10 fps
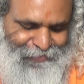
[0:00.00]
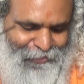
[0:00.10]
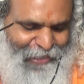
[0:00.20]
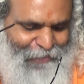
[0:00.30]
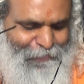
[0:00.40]

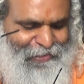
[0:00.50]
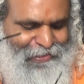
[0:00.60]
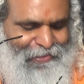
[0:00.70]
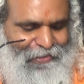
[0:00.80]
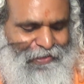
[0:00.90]
So that
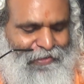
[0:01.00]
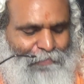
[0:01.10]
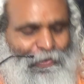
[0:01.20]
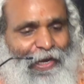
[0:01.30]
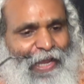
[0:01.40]
means,
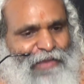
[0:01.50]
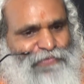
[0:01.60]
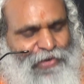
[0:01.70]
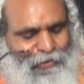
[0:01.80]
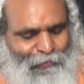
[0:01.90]
for
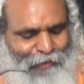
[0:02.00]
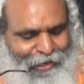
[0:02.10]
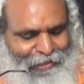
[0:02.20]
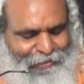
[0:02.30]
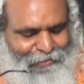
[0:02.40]

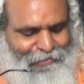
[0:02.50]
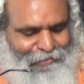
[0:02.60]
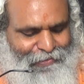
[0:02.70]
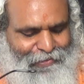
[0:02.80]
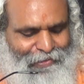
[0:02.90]
everyone,
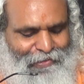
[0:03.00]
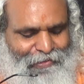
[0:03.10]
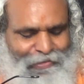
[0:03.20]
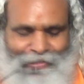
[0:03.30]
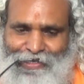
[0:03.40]

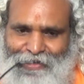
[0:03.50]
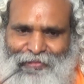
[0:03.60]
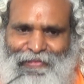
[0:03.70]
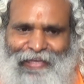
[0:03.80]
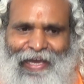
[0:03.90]

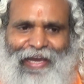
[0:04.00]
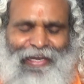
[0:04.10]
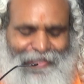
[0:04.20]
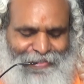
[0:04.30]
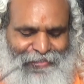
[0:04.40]

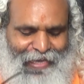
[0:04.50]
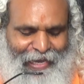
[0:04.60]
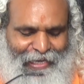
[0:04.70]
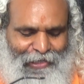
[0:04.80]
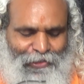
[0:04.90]
Sraddha is
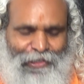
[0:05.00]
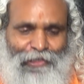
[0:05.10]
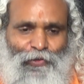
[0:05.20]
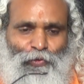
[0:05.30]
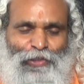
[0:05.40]

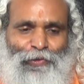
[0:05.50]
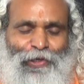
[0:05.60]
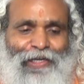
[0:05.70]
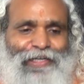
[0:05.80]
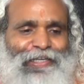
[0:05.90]
according to
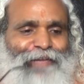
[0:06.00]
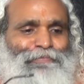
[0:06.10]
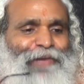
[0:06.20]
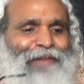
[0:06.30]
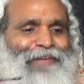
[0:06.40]
your
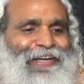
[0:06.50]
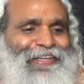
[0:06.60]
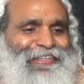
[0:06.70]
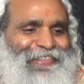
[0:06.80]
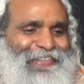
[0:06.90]
temperament.